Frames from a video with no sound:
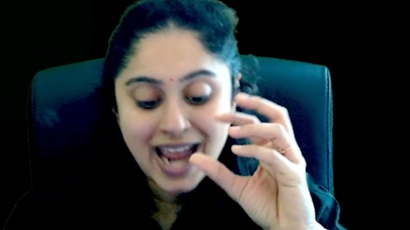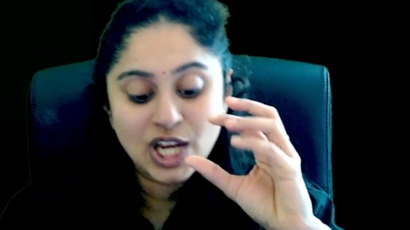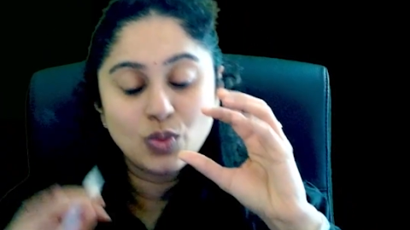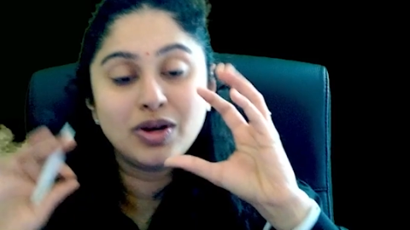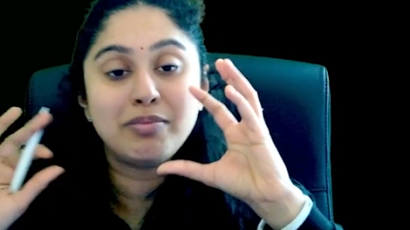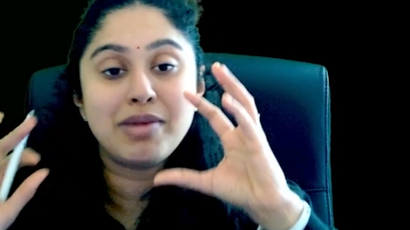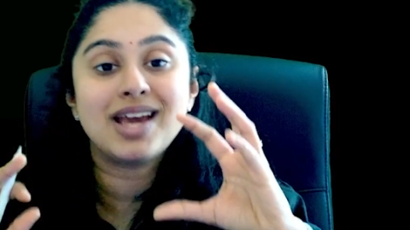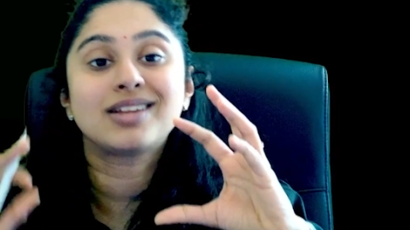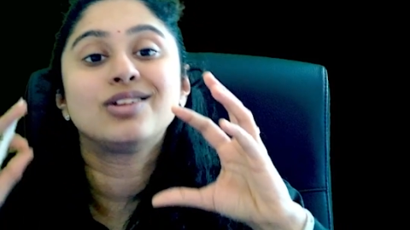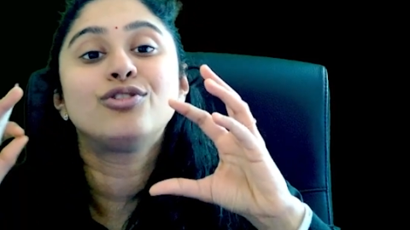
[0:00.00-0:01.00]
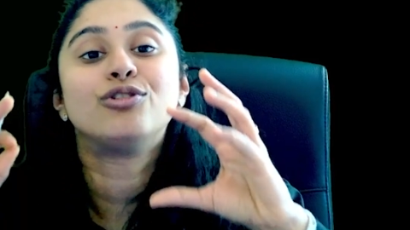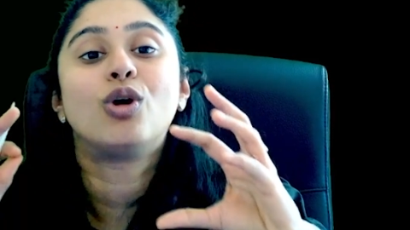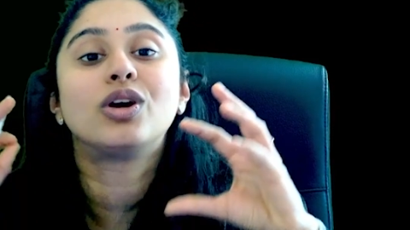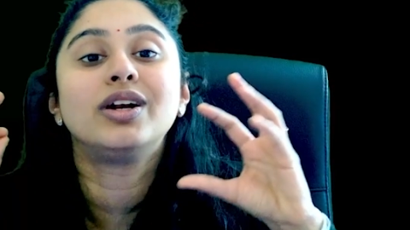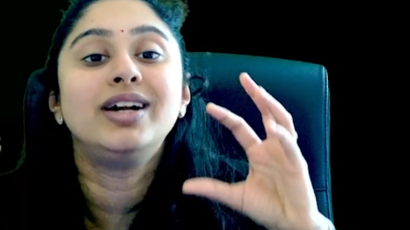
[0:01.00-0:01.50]
and you will make the
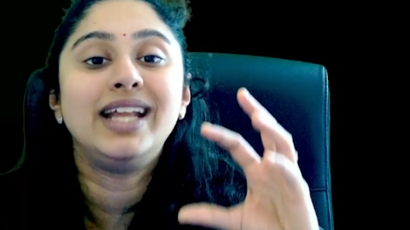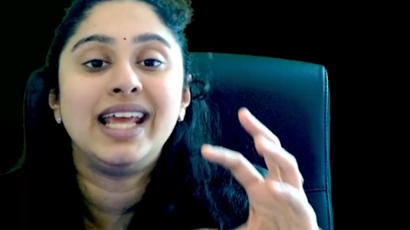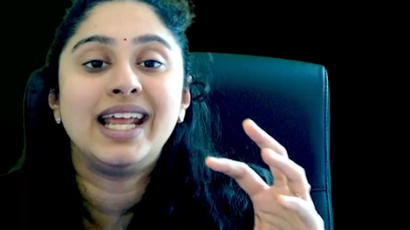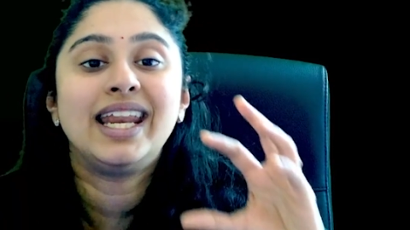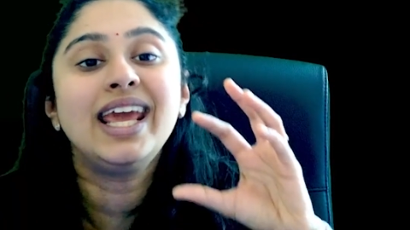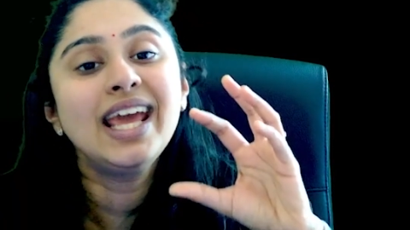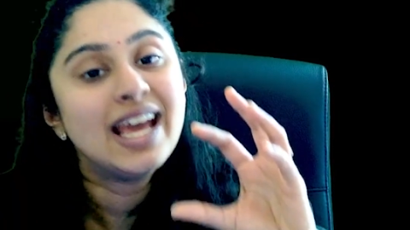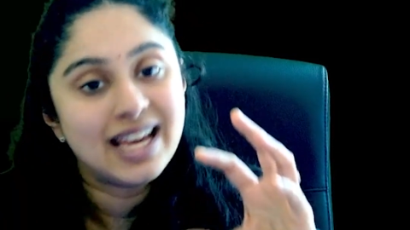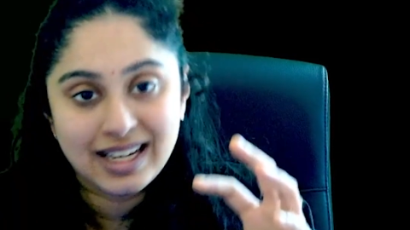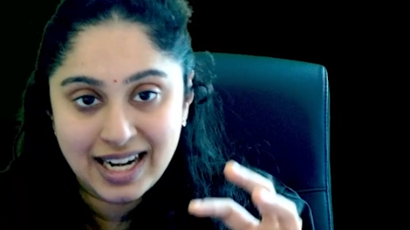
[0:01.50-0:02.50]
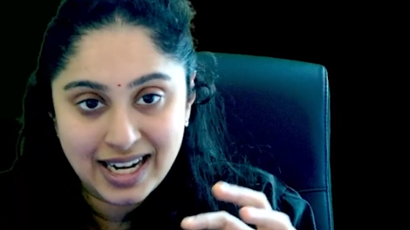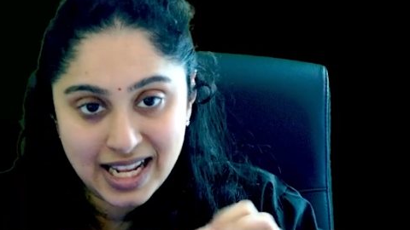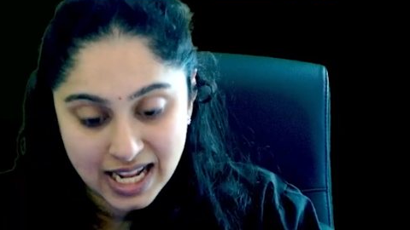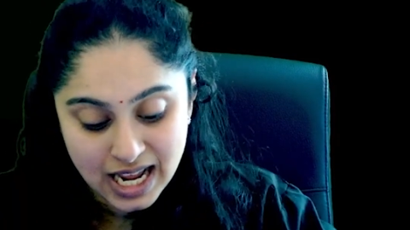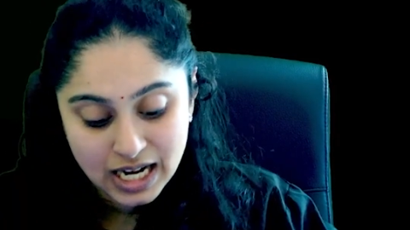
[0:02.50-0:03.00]
foreign DNA
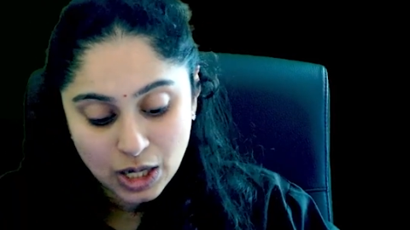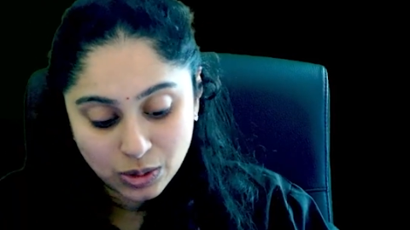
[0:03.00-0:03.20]
ready.